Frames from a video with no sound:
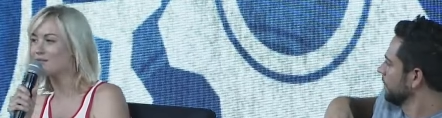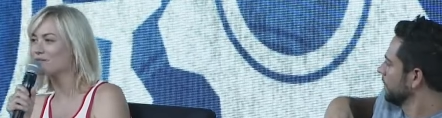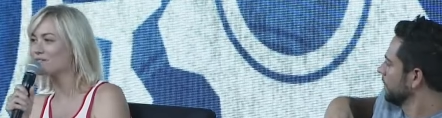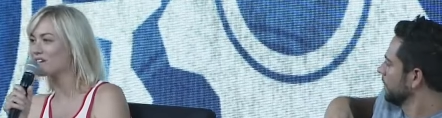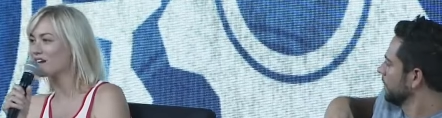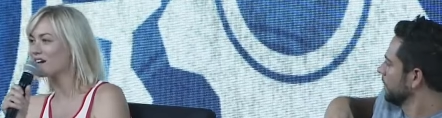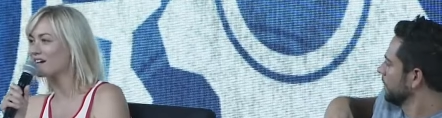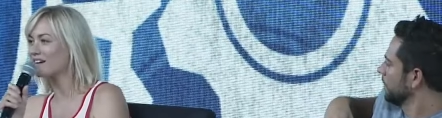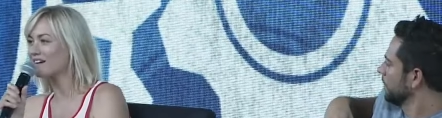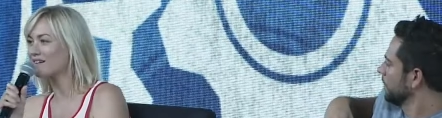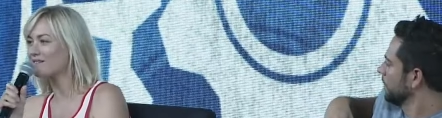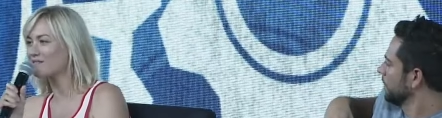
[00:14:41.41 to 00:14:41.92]
Speaker 1: those.
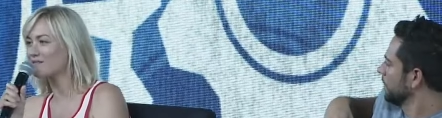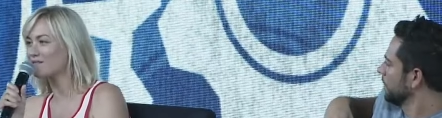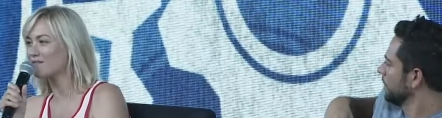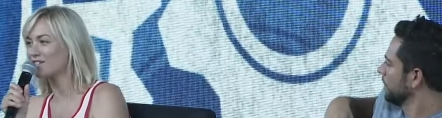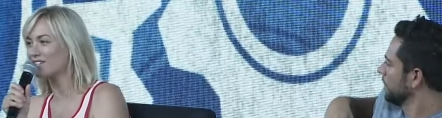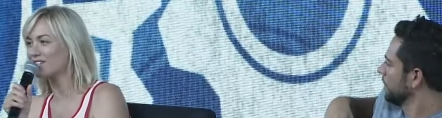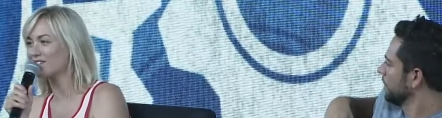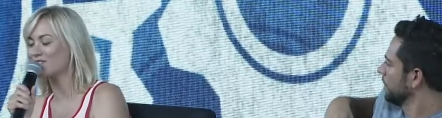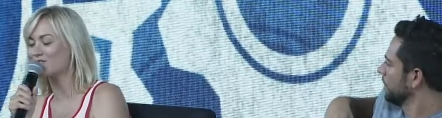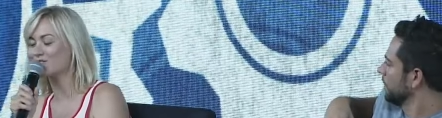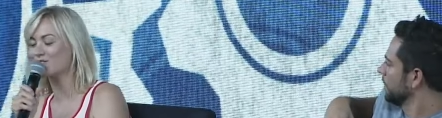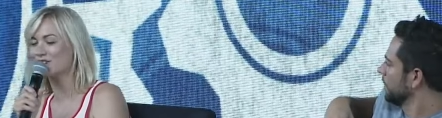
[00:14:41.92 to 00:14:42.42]
I have a
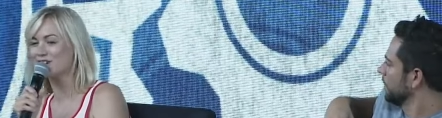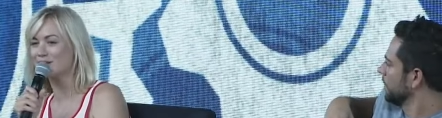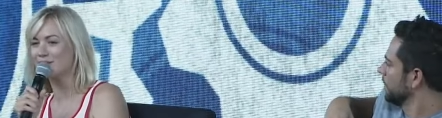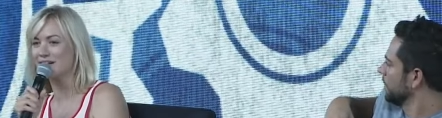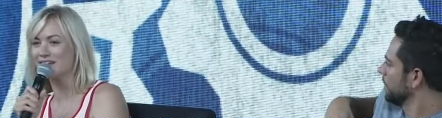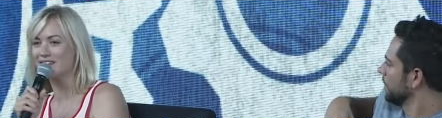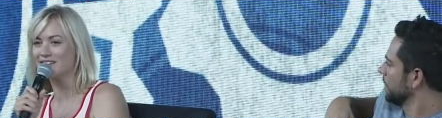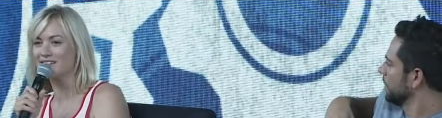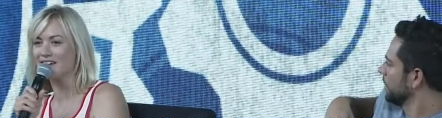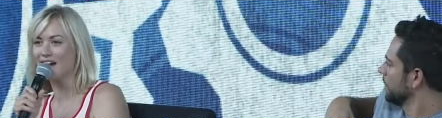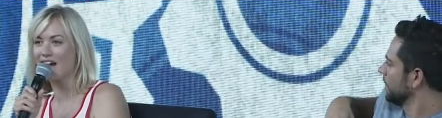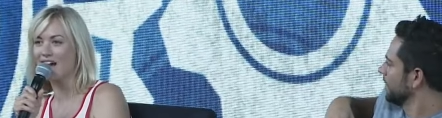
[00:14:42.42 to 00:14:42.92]
funny story
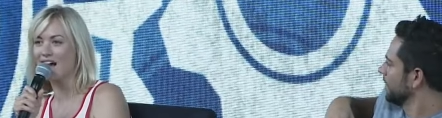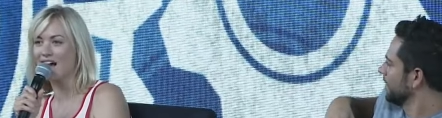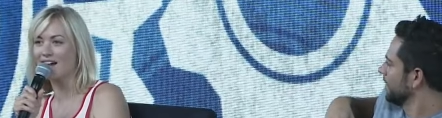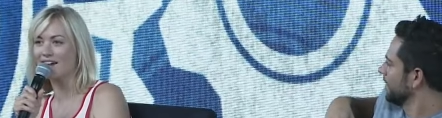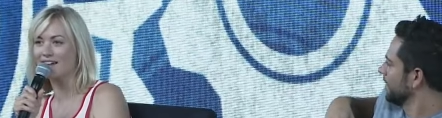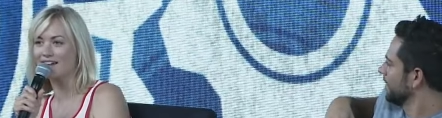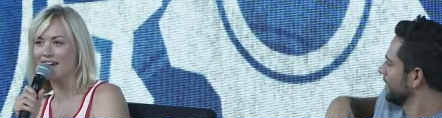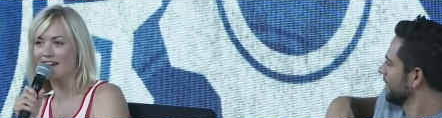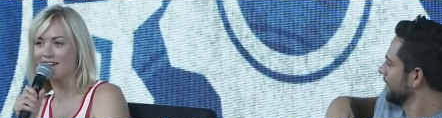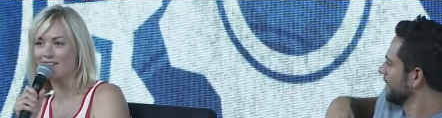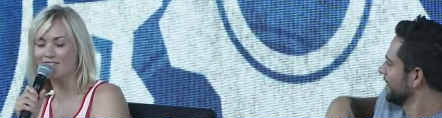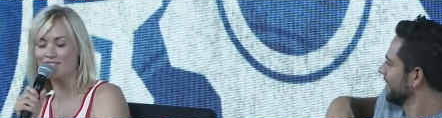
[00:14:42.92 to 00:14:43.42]
about Zach,
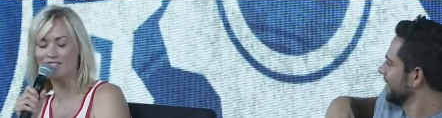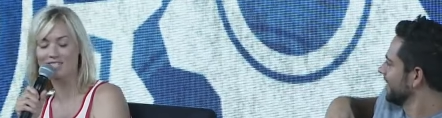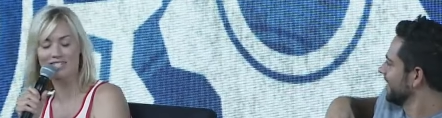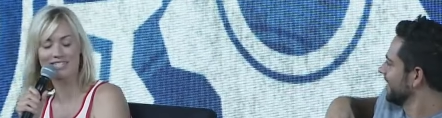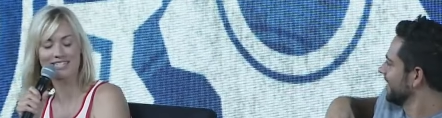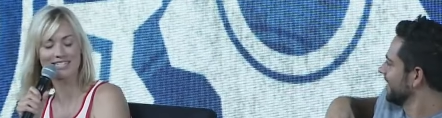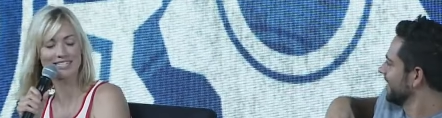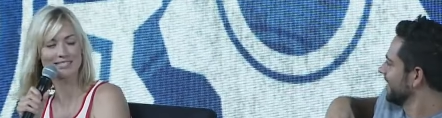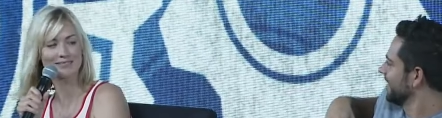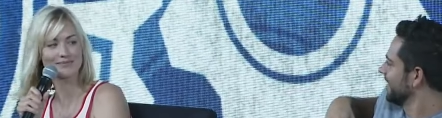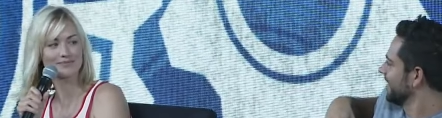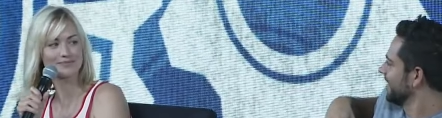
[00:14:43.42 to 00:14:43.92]

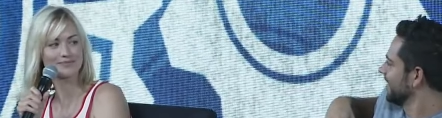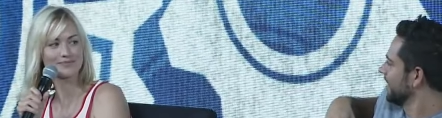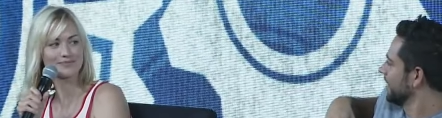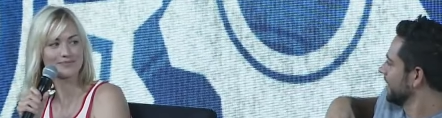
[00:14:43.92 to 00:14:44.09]
actually.